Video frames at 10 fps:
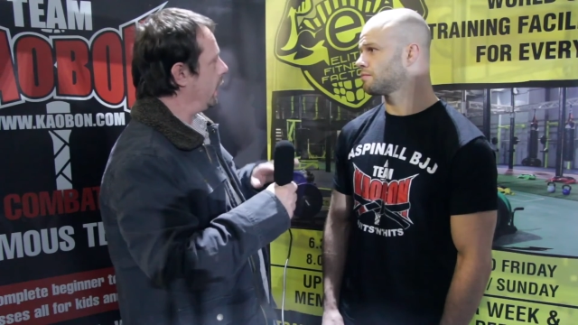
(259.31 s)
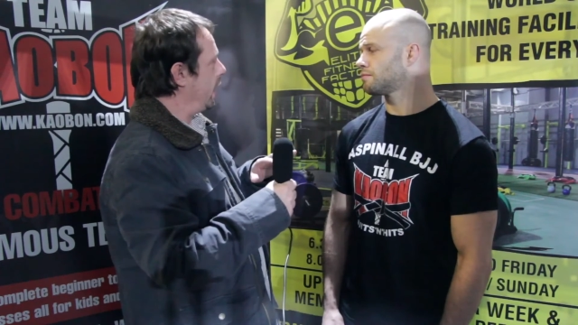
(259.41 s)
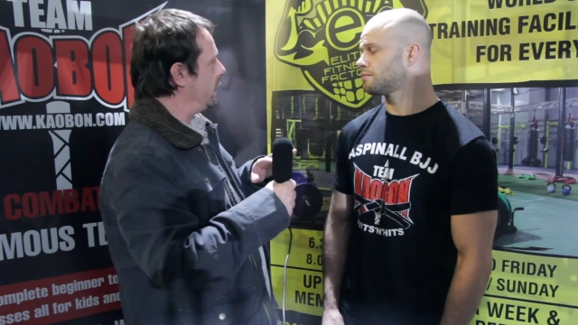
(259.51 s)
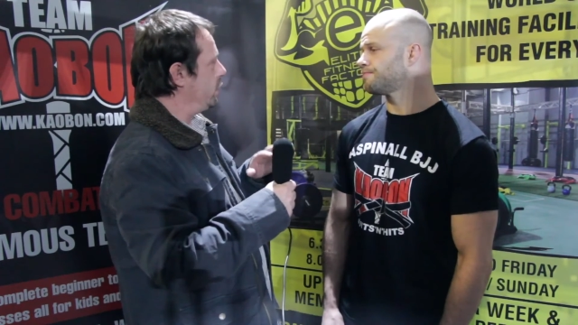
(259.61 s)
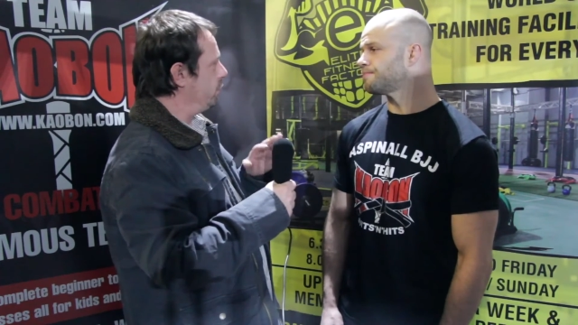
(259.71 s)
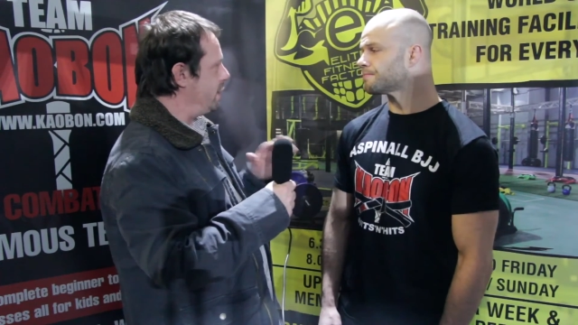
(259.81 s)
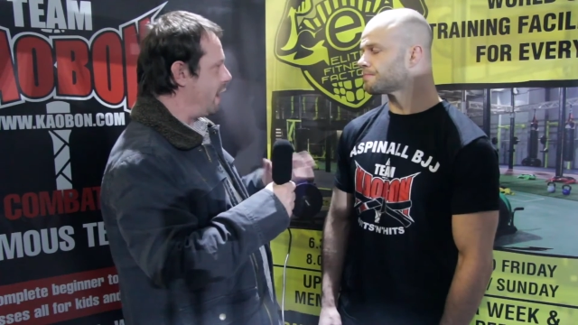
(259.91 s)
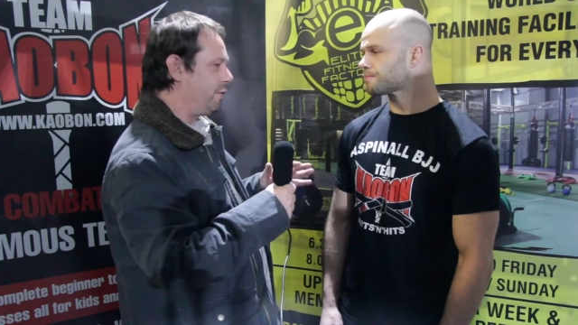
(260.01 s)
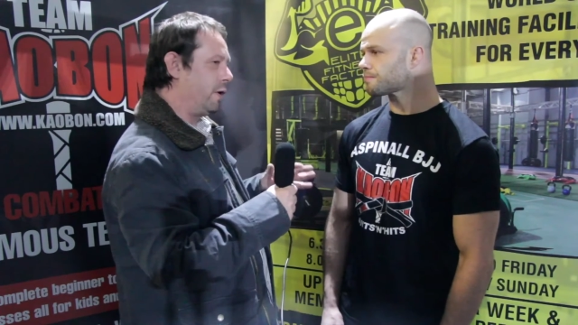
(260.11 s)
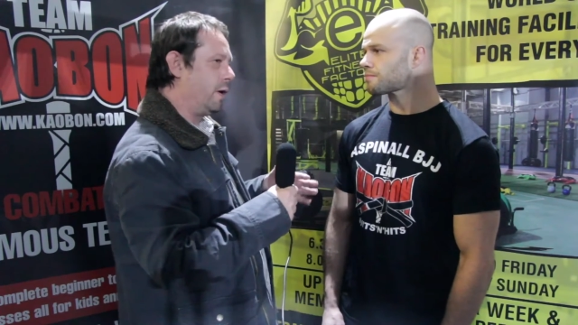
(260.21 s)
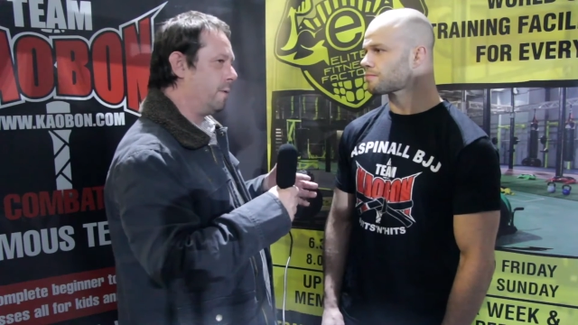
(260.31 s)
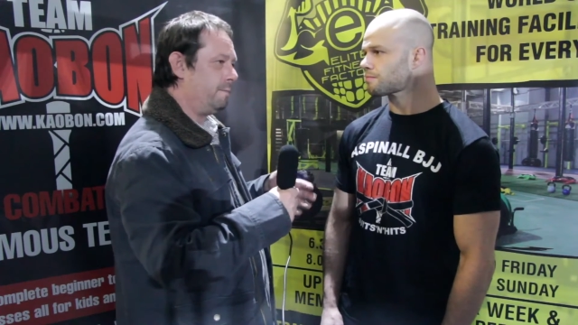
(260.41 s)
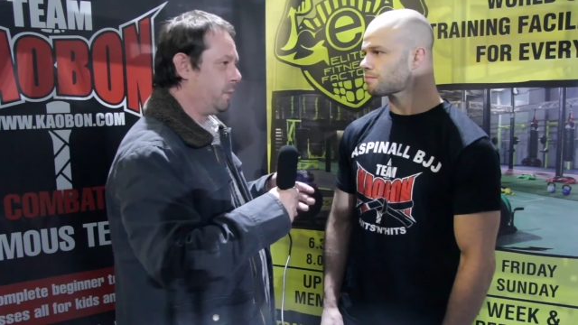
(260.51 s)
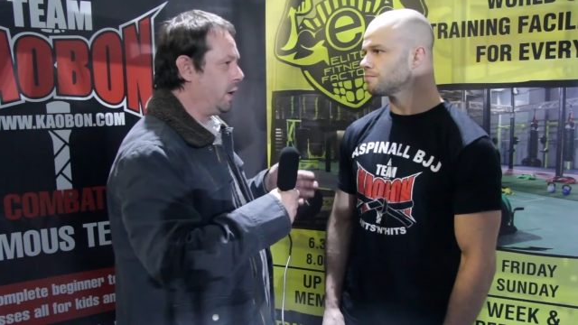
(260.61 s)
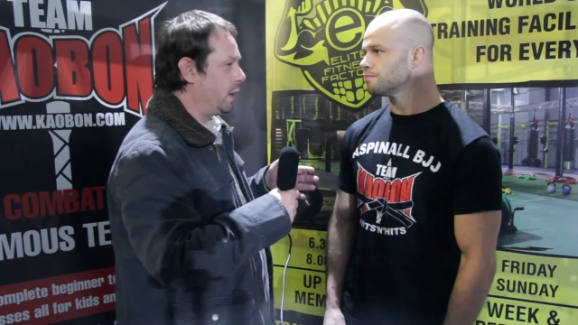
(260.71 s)
Speaker 1: Again, you've never
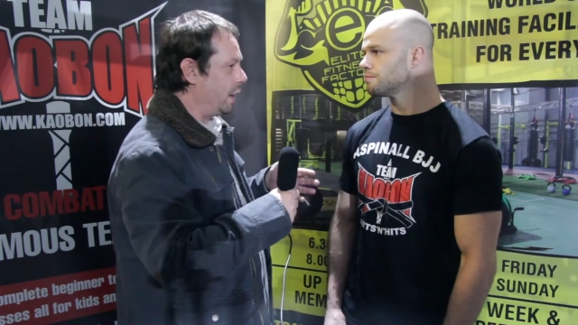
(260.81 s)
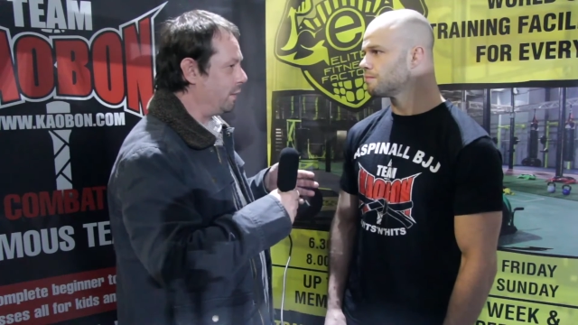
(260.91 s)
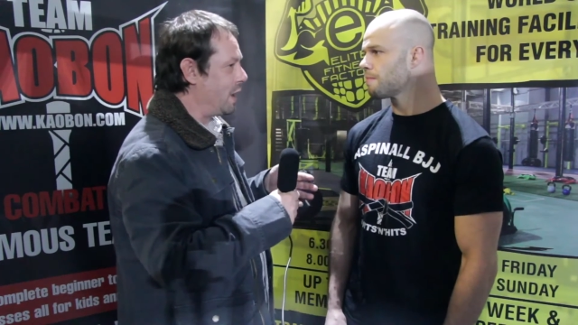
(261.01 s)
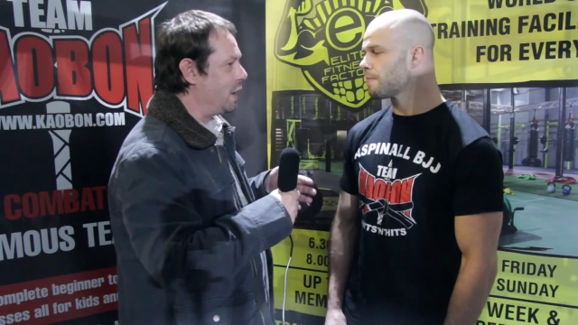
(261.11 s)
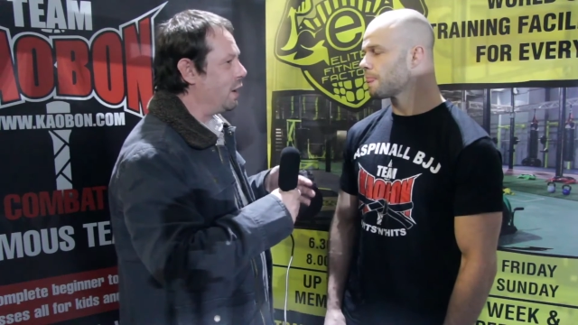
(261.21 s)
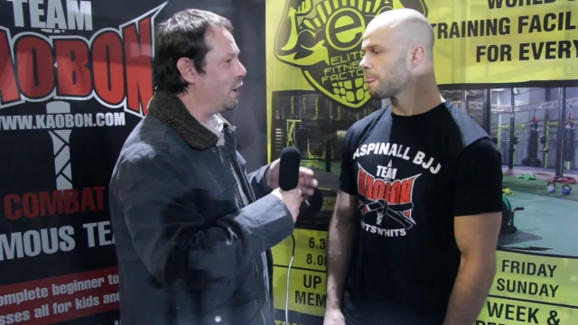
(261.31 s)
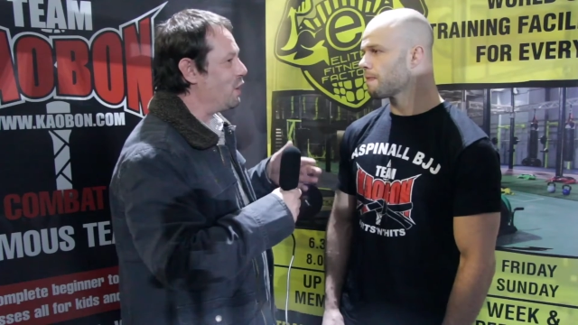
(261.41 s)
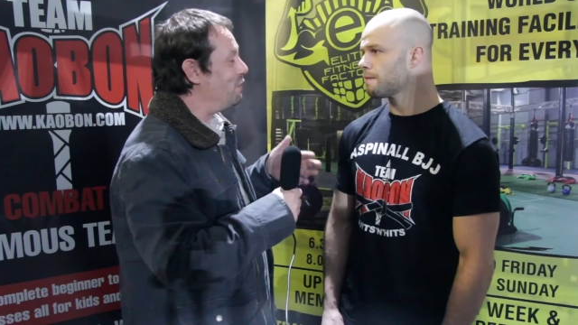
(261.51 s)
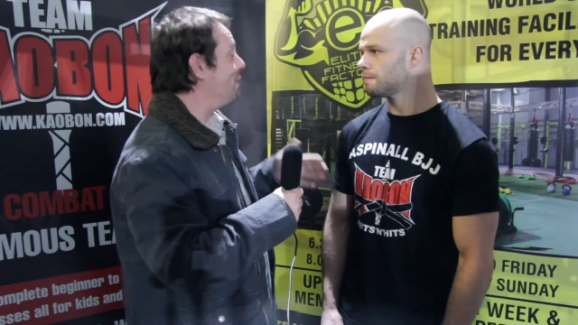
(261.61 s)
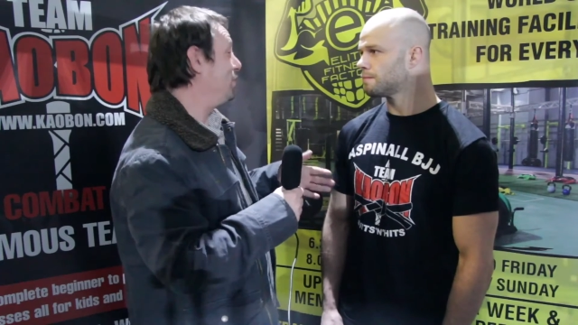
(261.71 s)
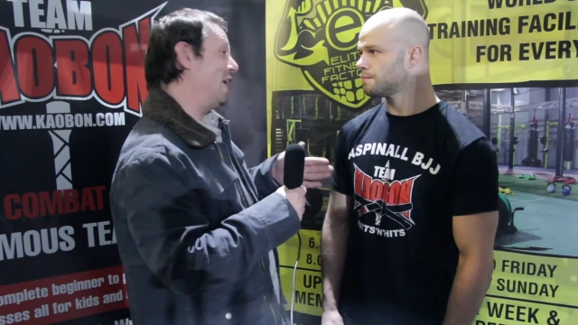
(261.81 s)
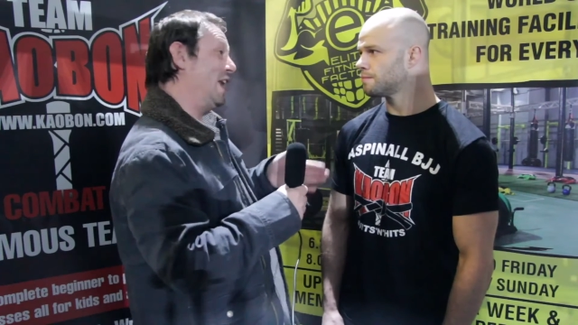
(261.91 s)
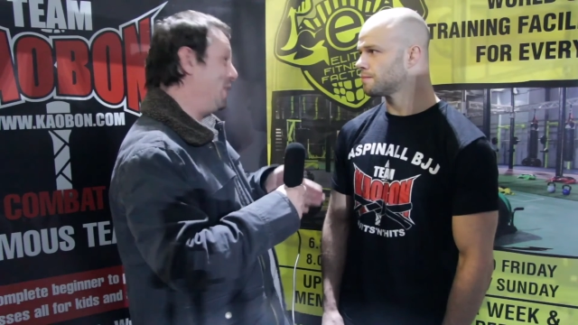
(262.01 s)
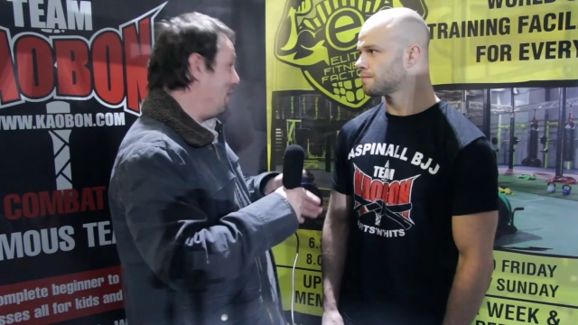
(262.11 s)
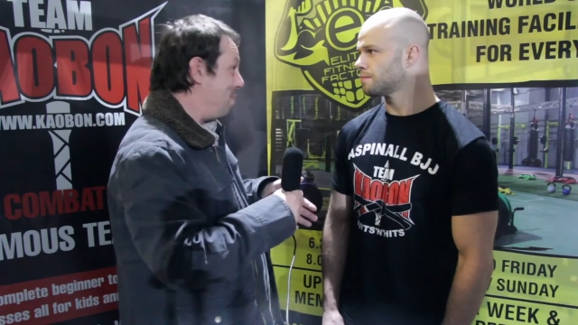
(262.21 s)
you've never
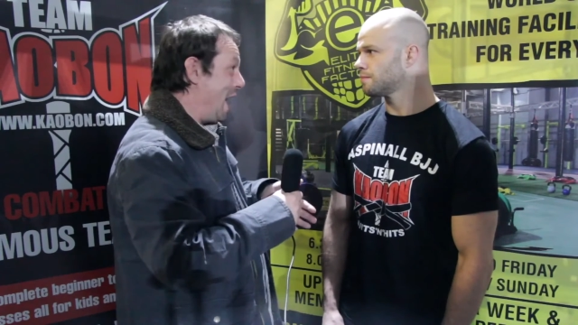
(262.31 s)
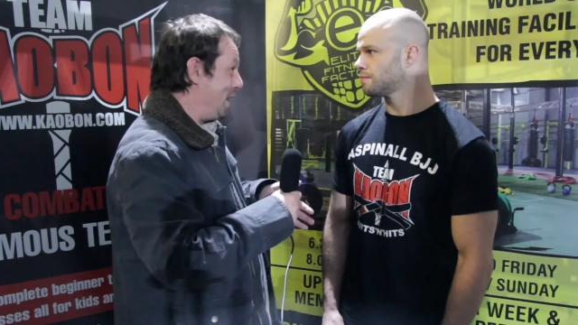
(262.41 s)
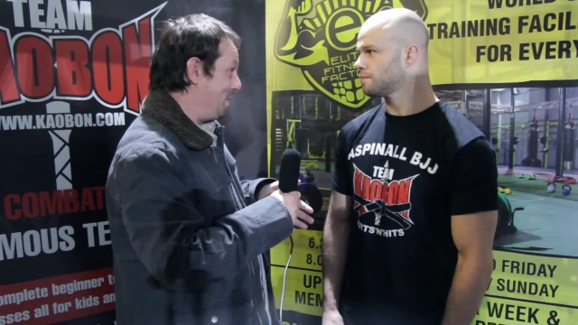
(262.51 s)
said anything bad